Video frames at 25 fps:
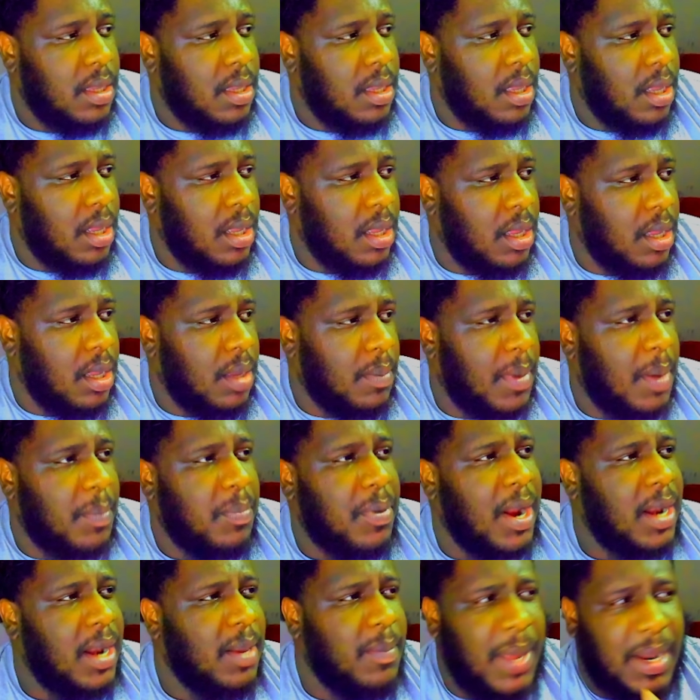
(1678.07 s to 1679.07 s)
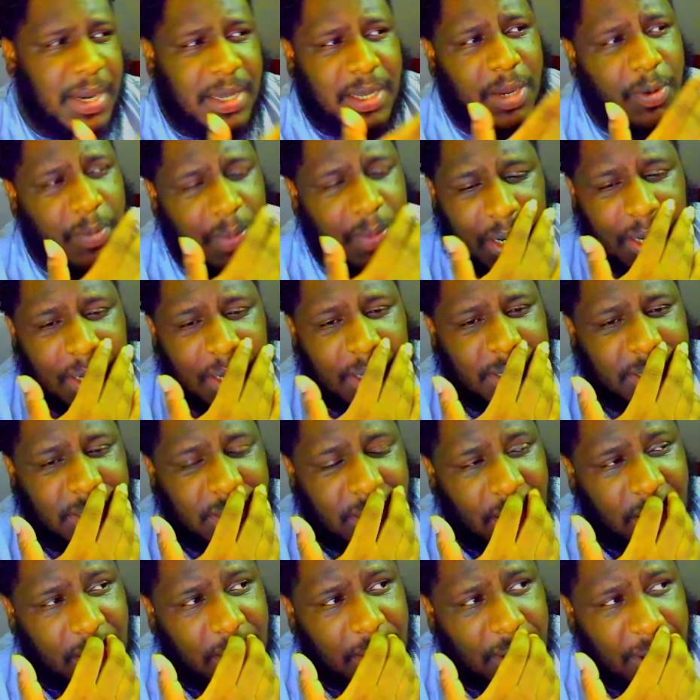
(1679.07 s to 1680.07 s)
Um, I'm probably about to get rid of this
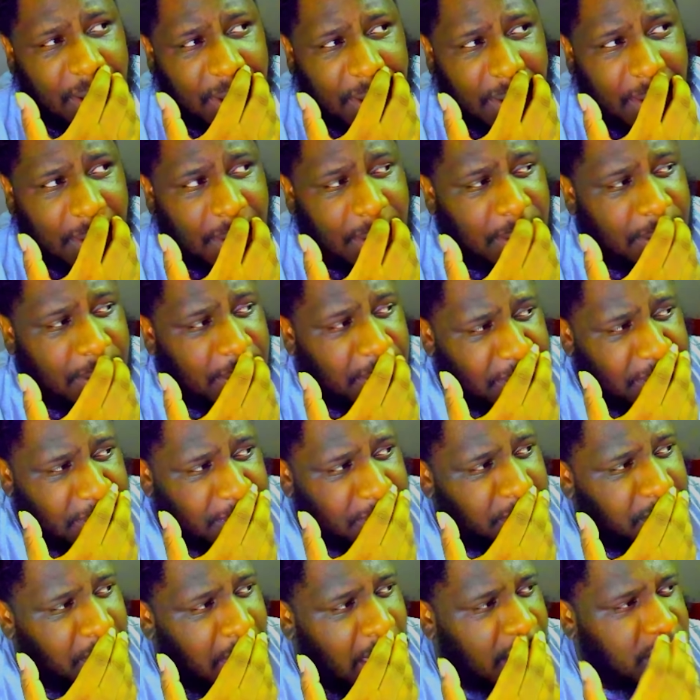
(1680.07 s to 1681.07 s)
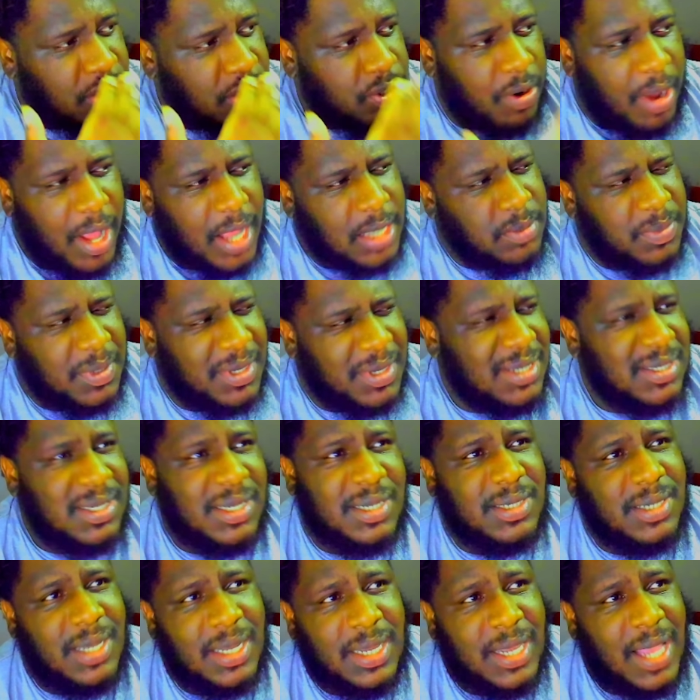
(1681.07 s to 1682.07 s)
uh, Maxx Crosby because he
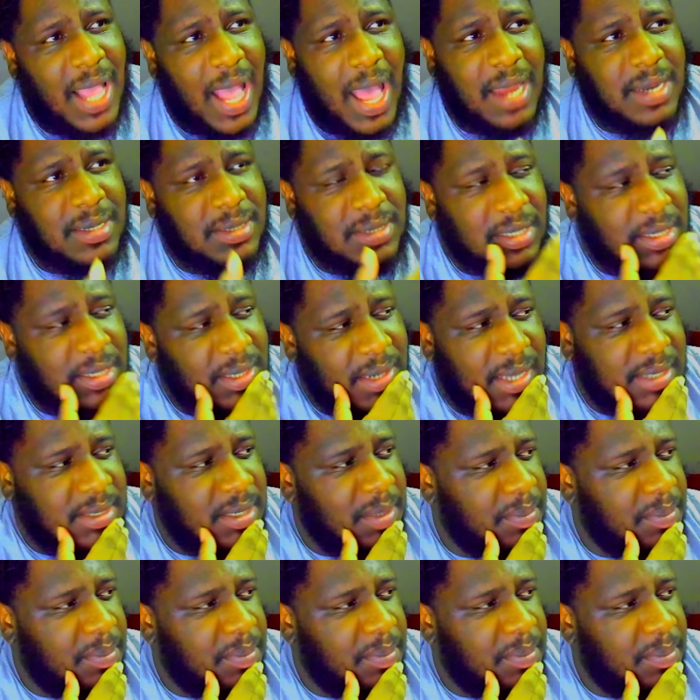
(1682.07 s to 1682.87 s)
he honestly doesn't